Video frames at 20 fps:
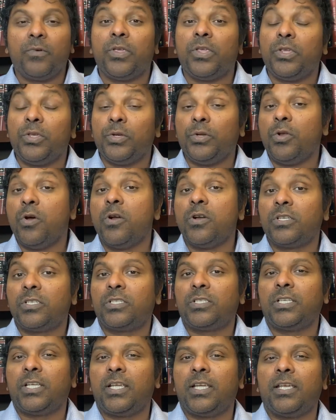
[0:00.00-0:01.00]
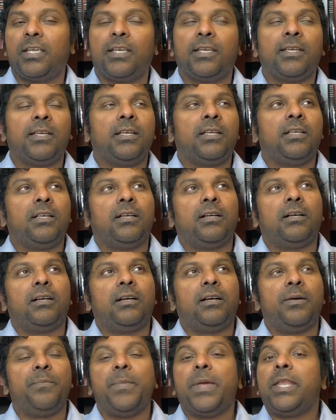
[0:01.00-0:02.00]
You don't see
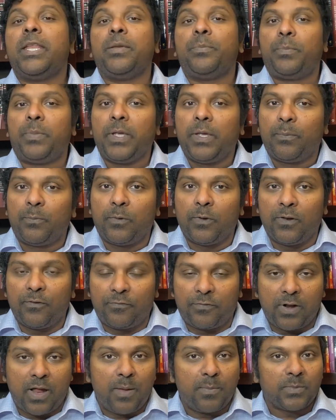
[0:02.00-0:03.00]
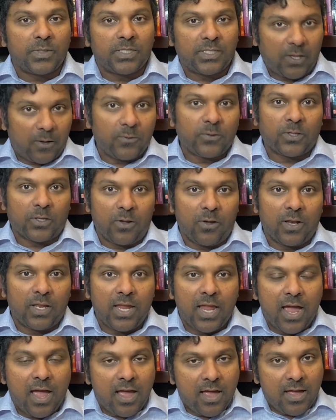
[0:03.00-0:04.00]
many people from South
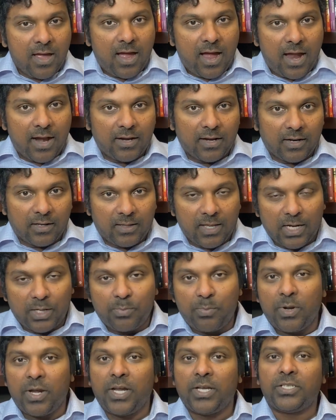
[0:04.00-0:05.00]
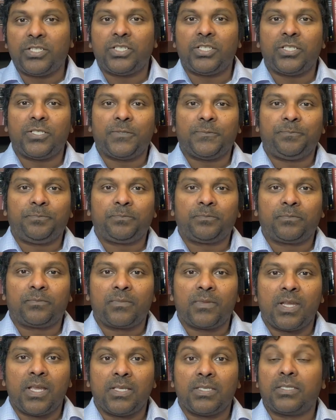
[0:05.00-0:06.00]
Korea under that bridge.
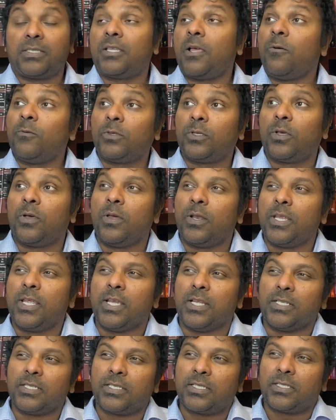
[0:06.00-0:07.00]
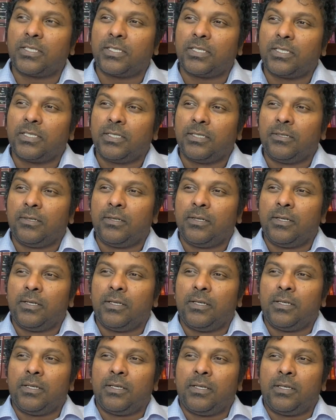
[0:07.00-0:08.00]
South Koreans
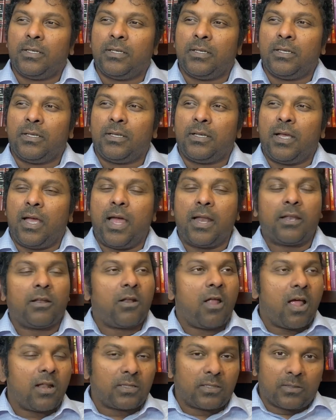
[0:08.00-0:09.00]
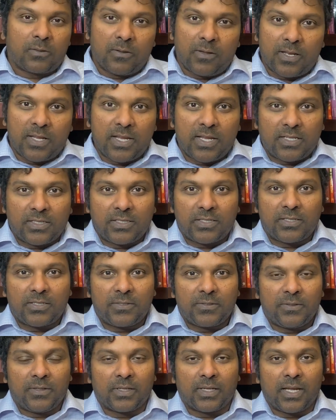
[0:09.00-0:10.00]
and North Koreans,
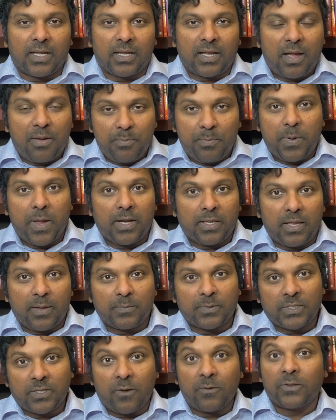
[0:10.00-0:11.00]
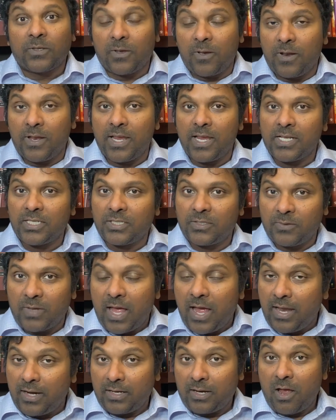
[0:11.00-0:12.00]
okay, compare them. South Koreans
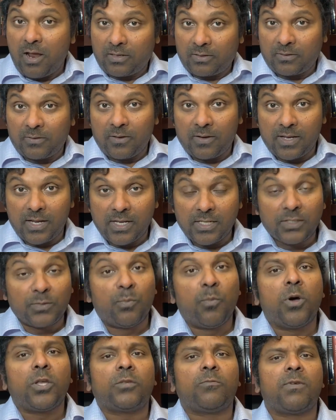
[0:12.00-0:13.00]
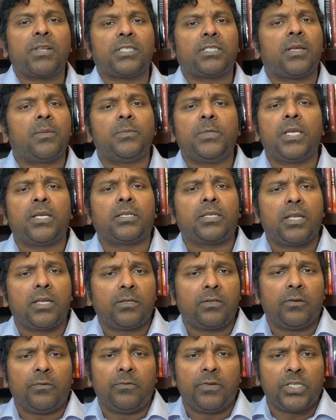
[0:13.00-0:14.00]
and North Koreans both were subjected
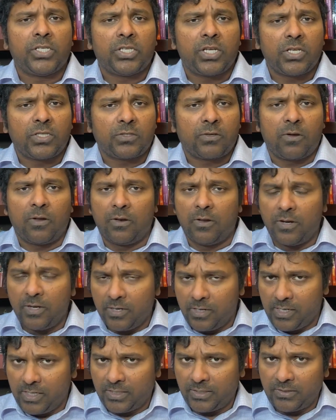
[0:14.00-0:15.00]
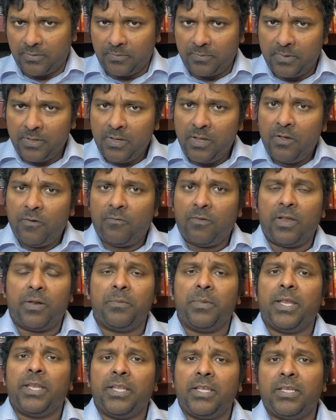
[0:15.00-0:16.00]
to vicious colonialism for
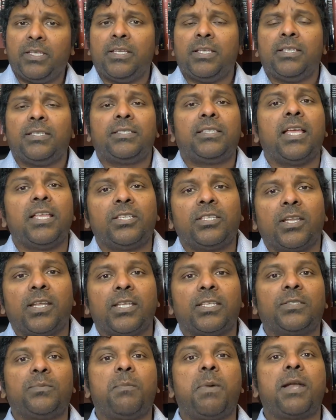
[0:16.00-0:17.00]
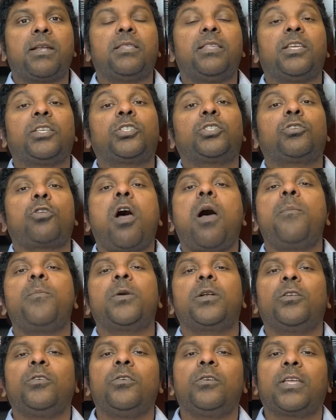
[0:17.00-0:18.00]
many centuries, but they
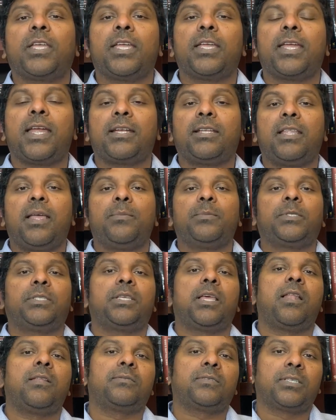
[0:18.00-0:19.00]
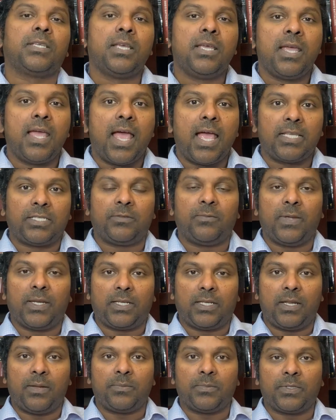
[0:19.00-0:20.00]
stopped looking at themselves as
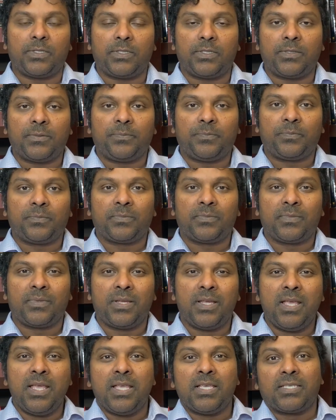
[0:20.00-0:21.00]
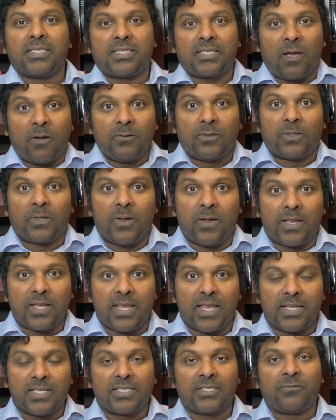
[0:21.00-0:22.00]
victims. South
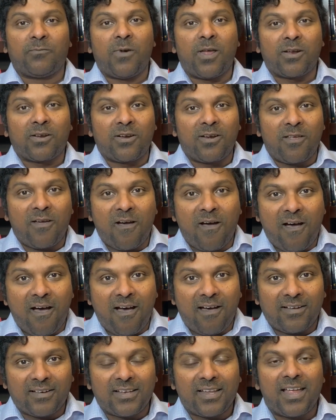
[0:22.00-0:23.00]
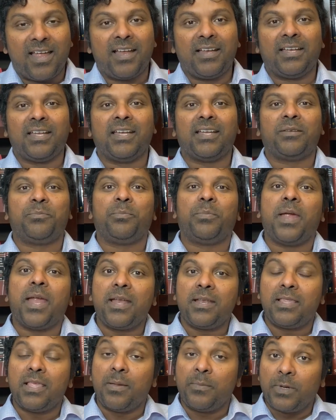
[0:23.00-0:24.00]
Koreans worked hard and it
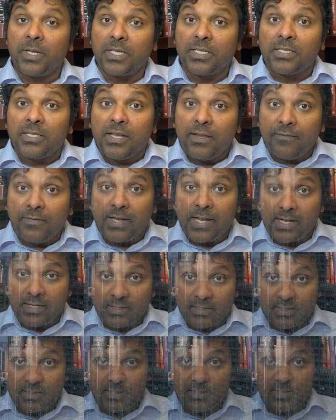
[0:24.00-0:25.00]
paid them rich dividends.